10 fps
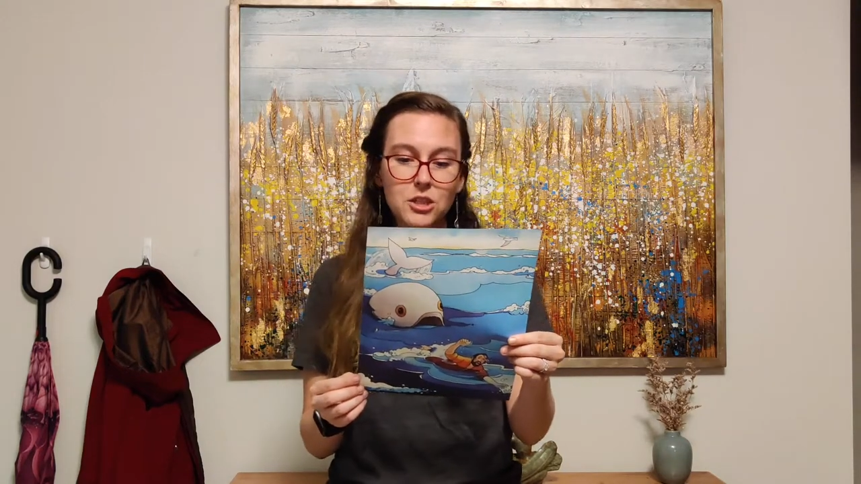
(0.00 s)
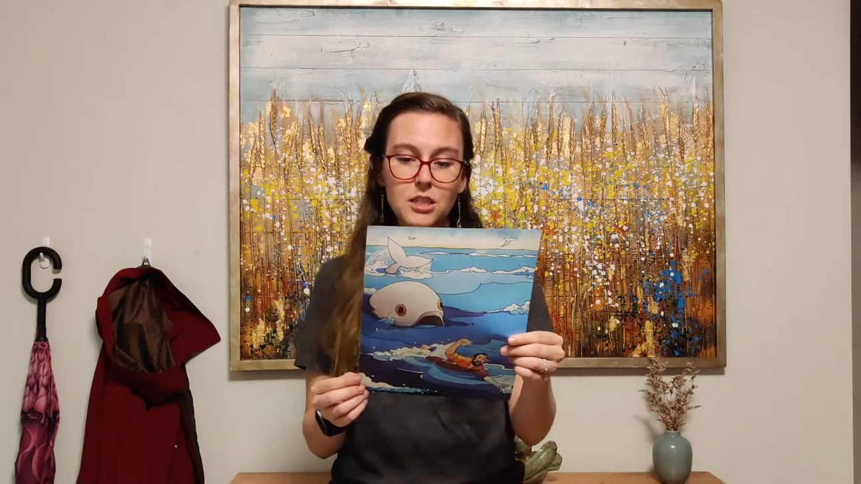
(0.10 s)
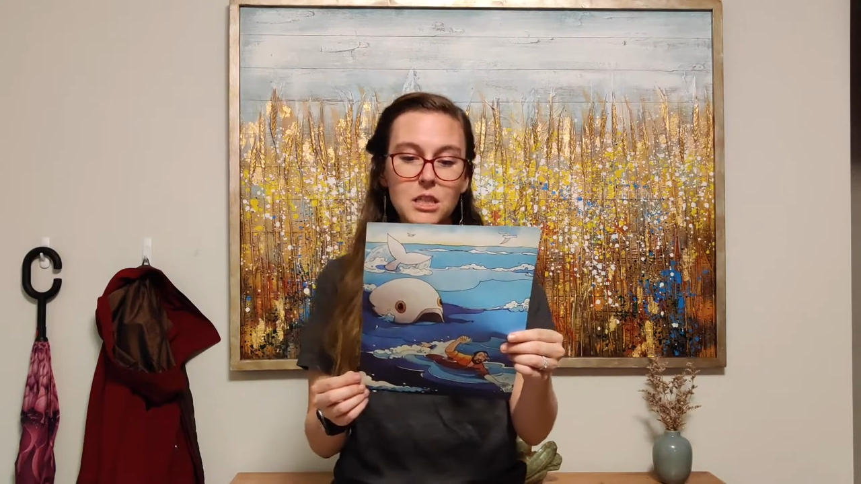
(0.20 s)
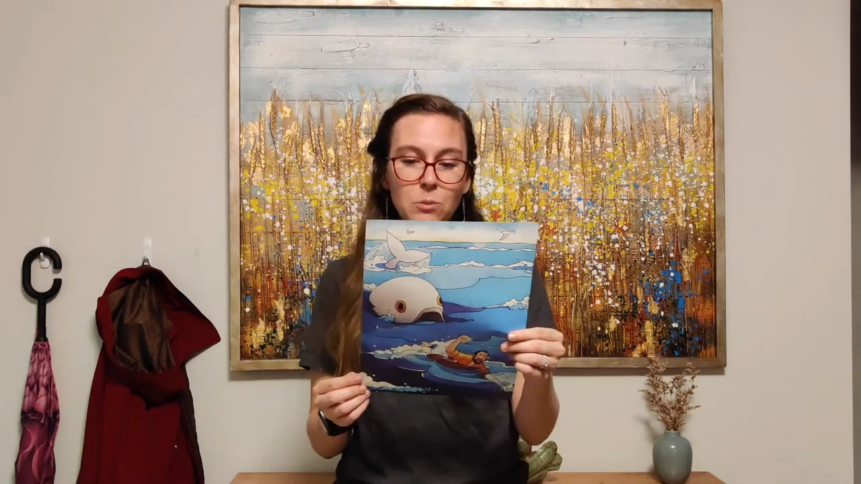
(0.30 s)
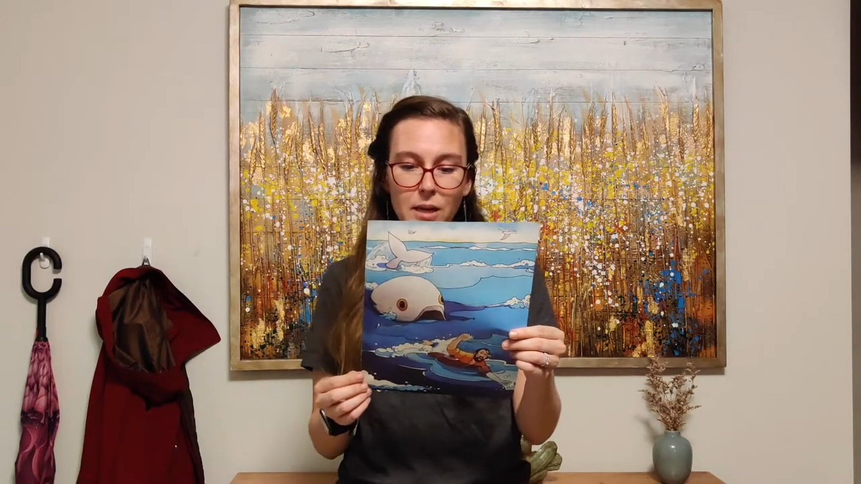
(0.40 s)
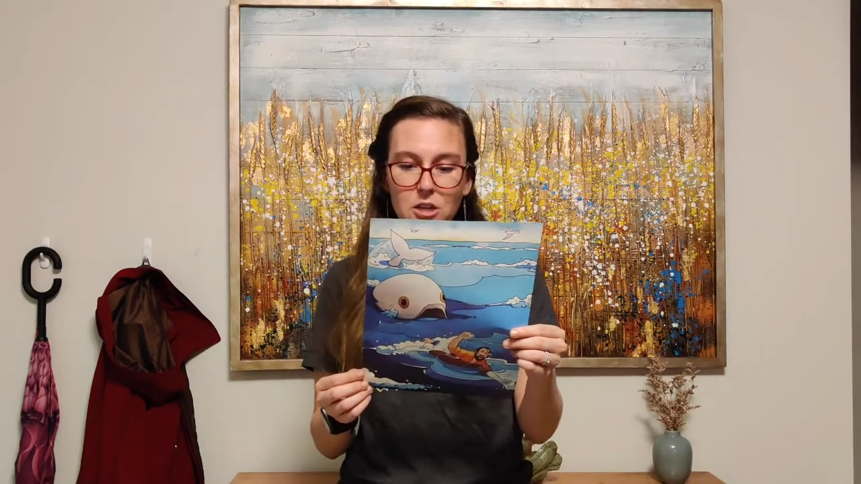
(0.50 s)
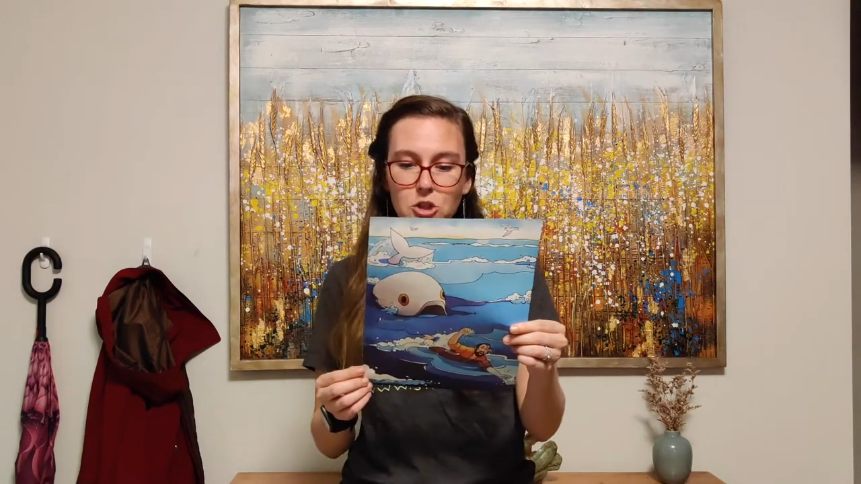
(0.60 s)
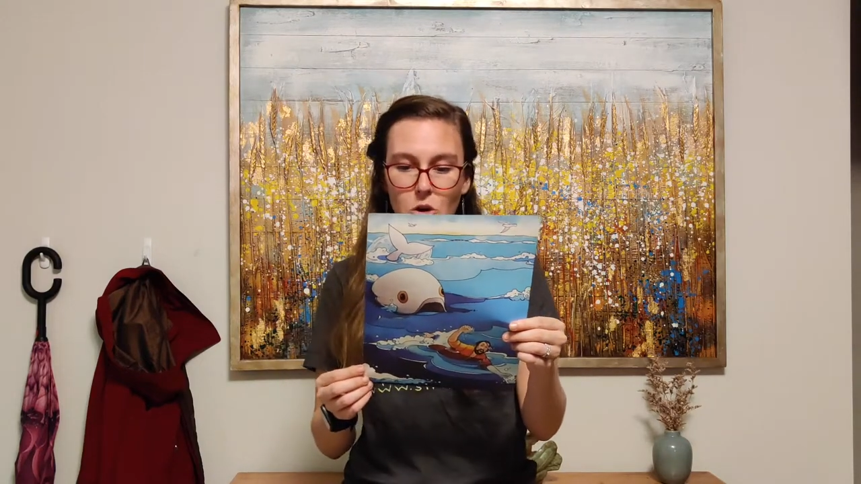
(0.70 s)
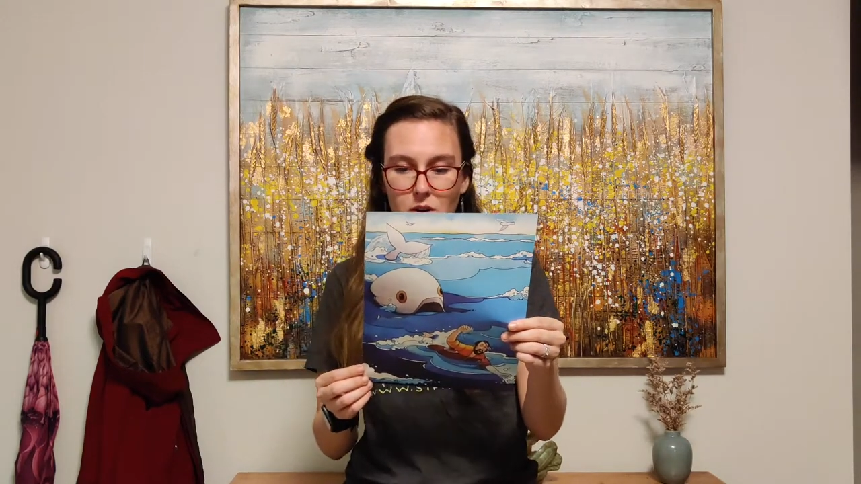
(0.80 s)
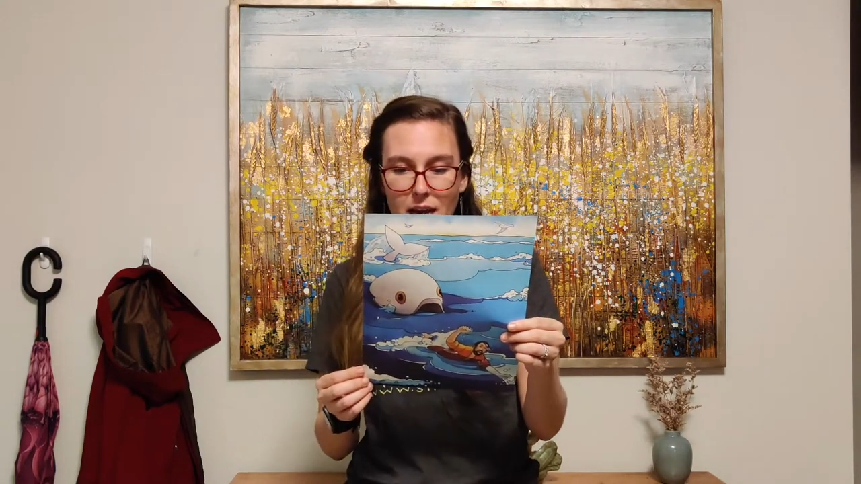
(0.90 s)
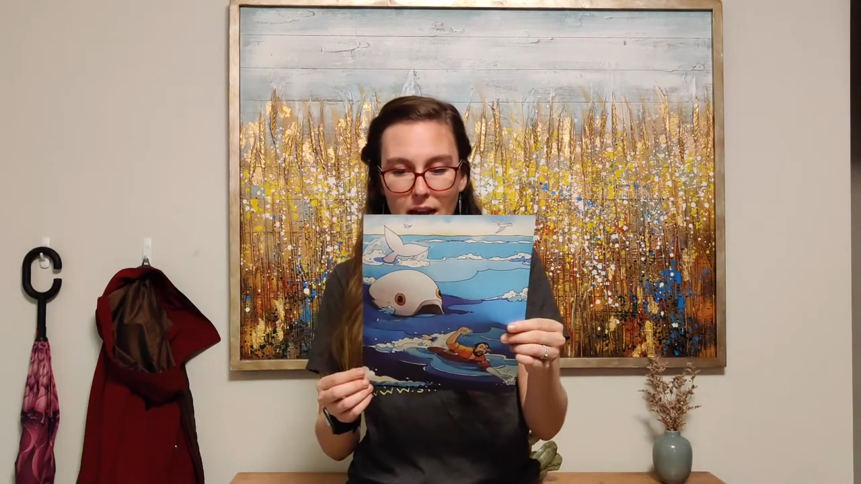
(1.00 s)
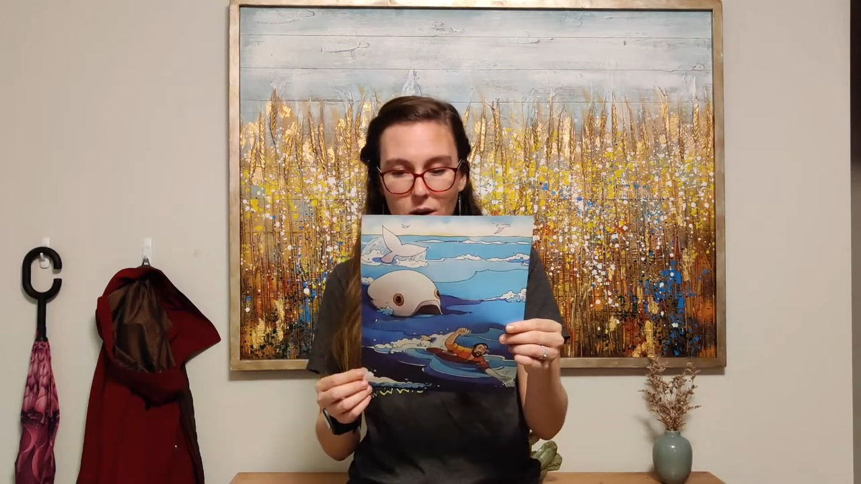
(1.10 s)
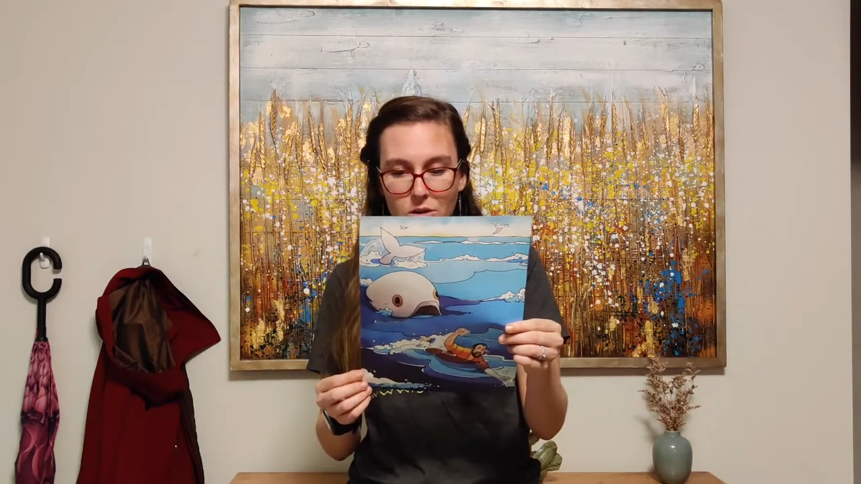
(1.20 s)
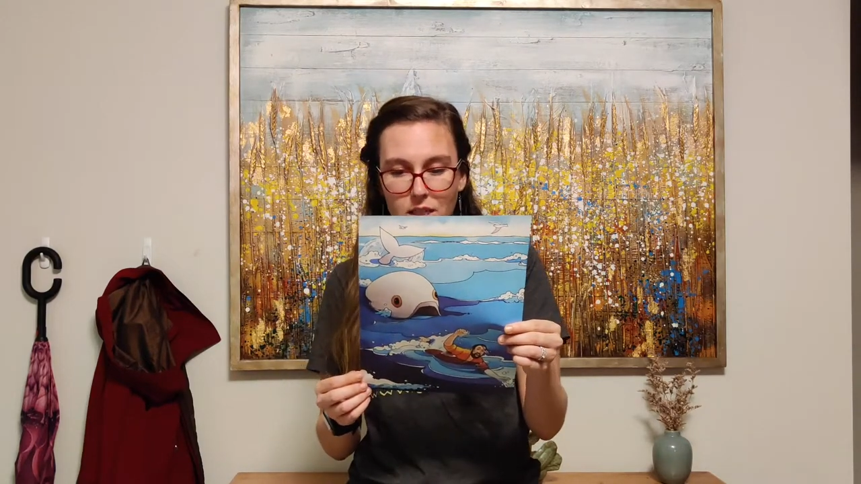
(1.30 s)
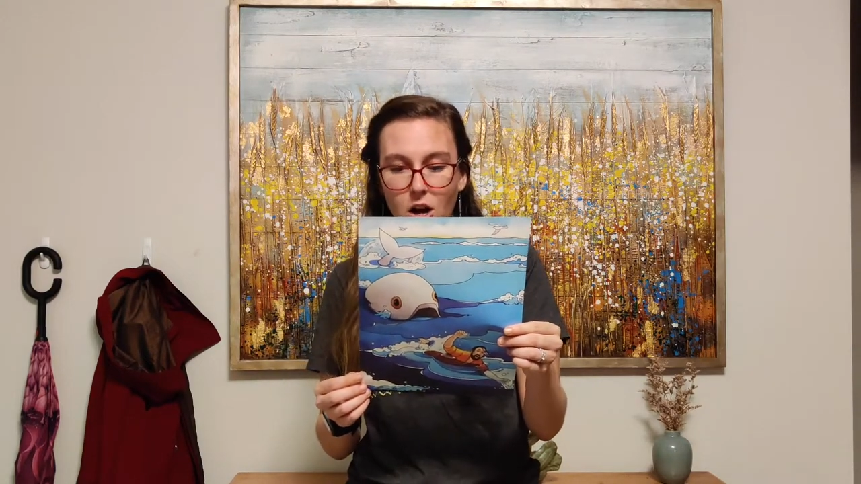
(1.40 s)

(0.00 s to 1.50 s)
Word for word: to spit Jonah out